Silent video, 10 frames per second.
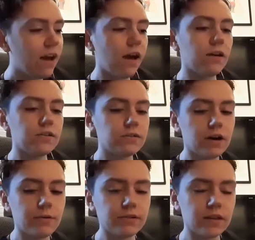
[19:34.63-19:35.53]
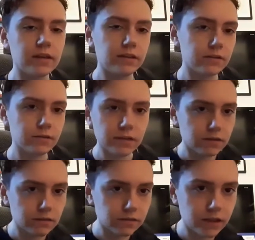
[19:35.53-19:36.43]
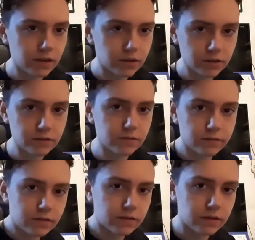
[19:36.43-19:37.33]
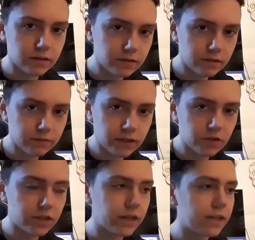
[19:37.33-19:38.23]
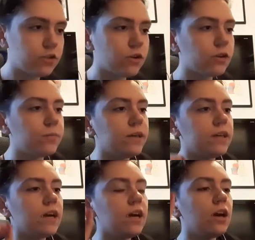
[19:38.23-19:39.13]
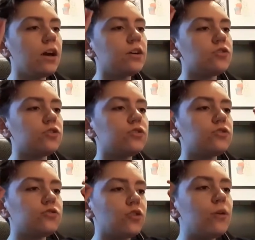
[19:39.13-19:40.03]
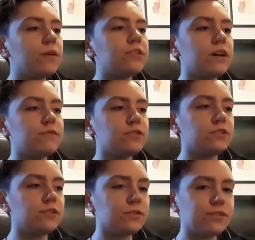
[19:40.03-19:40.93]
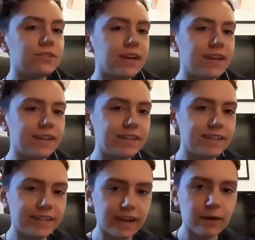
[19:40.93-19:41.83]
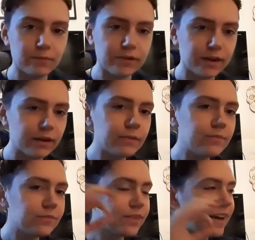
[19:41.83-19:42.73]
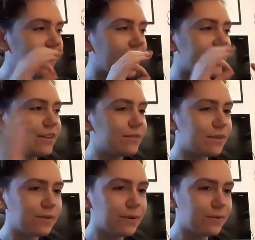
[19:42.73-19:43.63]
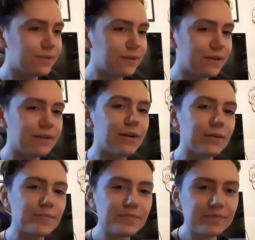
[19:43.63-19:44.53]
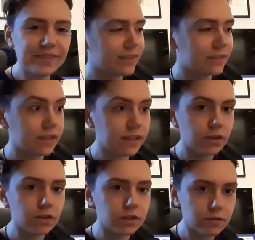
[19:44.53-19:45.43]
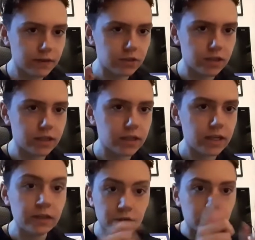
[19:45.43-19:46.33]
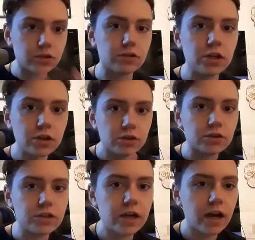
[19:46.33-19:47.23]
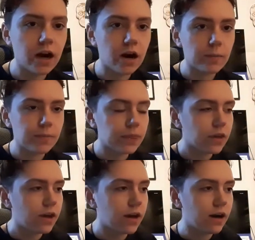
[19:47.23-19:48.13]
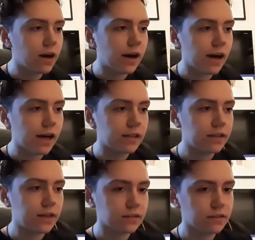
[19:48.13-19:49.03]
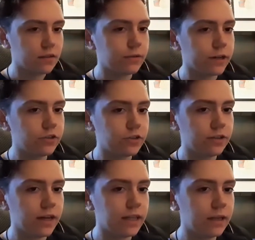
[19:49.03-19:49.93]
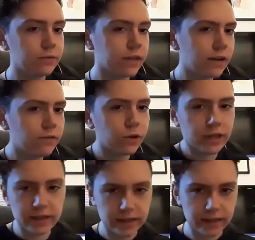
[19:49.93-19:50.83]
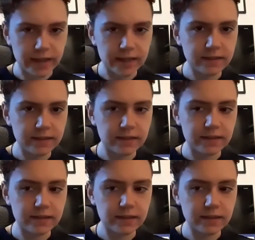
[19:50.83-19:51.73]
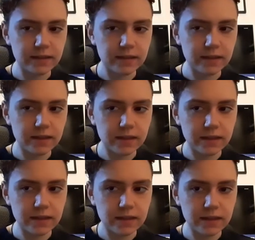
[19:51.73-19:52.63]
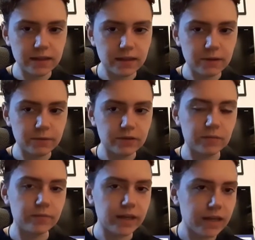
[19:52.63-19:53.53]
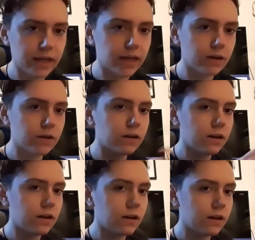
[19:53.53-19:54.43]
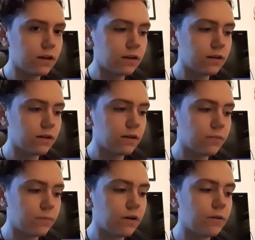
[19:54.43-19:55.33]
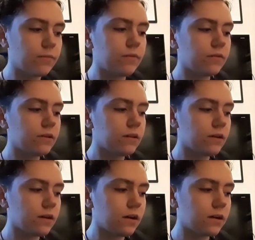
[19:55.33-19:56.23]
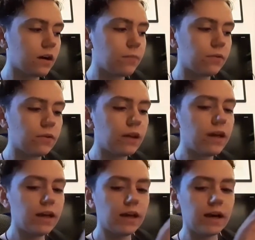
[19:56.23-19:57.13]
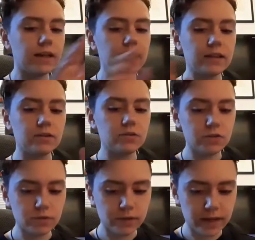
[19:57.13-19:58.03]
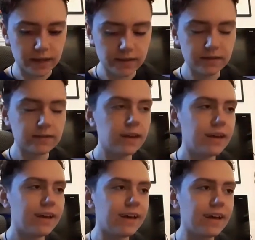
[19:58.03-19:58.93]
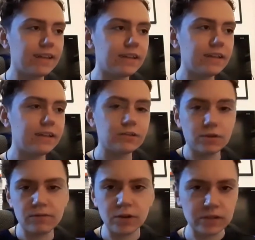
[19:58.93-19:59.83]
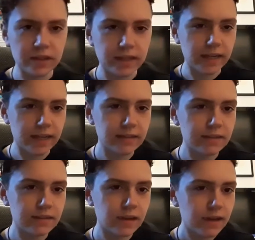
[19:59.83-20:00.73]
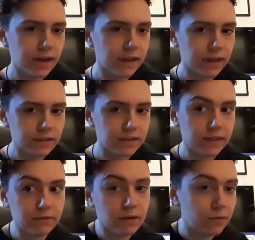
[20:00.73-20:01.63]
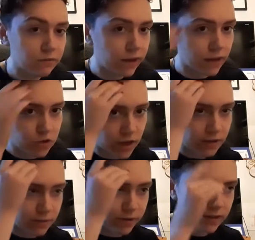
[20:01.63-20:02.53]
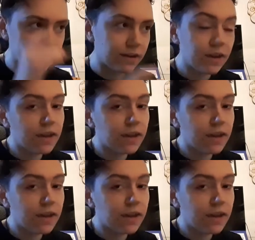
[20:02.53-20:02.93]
Uh, so I was like, oh, Leonardo uh, da Vinci. It took me so much effort to not say DiCaprio. I don't know what was going on. I was like, Leonardo da Vinci. And he was like, good, good. Um, uh, and he asked another question. And he was kind of looking at the kids, because there was me and my mum, a couple, and then two kids. And he sort of looked kids, I guess, to give them a fair chance because